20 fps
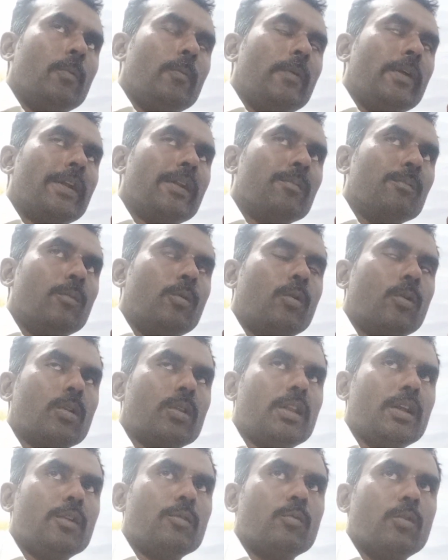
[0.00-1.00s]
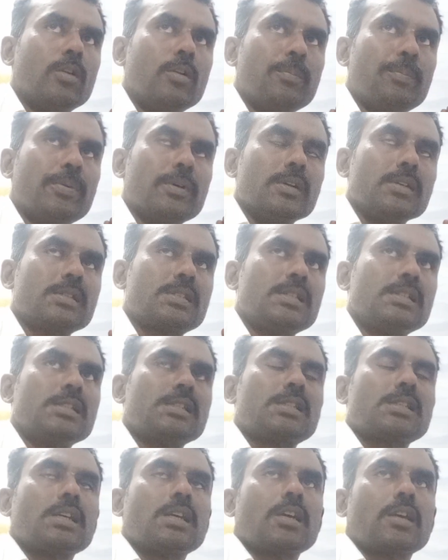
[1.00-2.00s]
when more than one
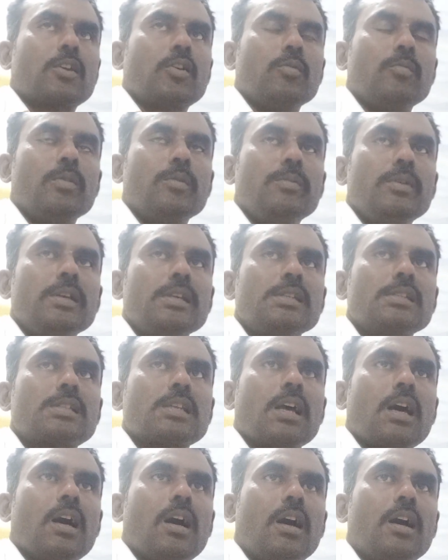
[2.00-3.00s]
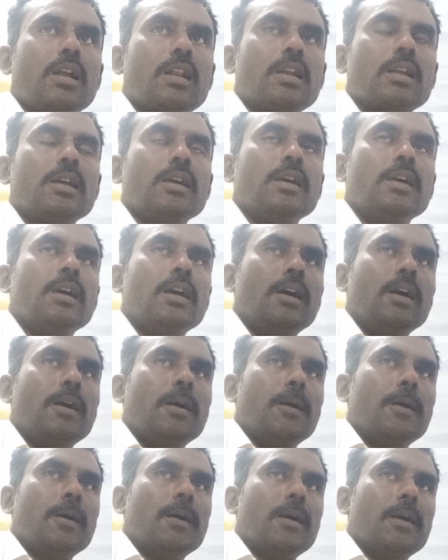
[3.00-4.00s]
person's human beings are
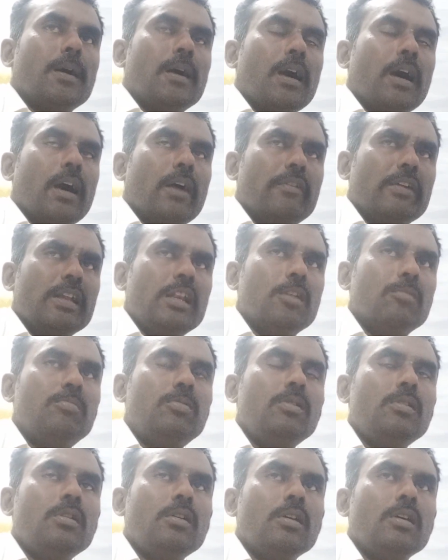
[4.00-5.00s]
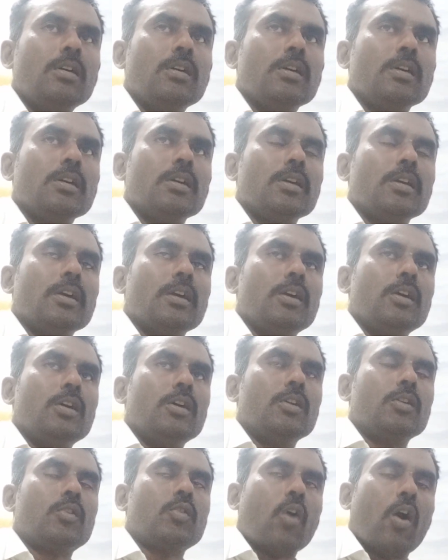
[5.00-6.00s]
available
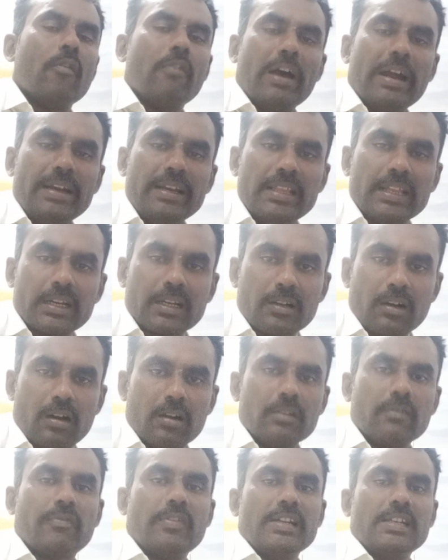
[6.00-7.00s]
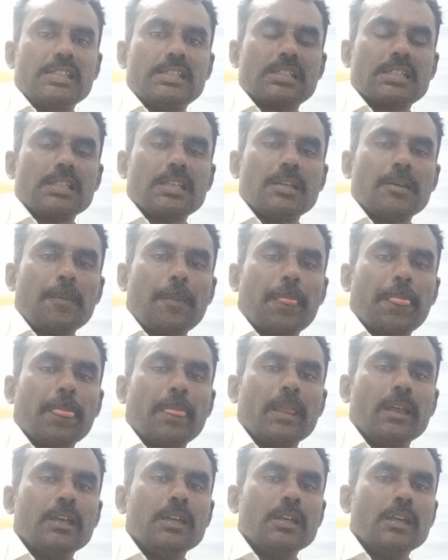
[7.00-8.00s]
to avoid the conflicts,
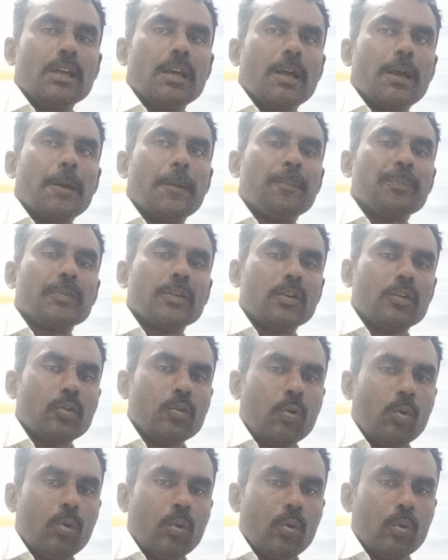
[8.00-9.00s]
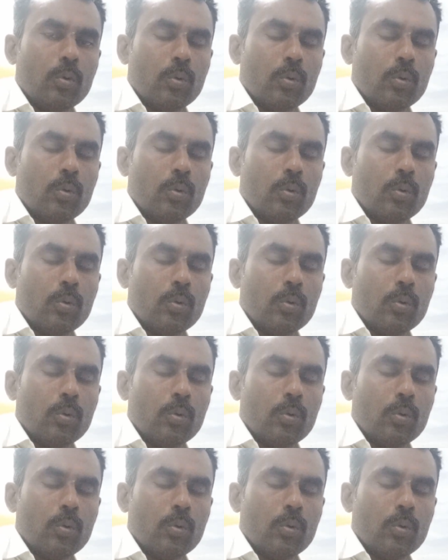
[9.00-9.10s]
to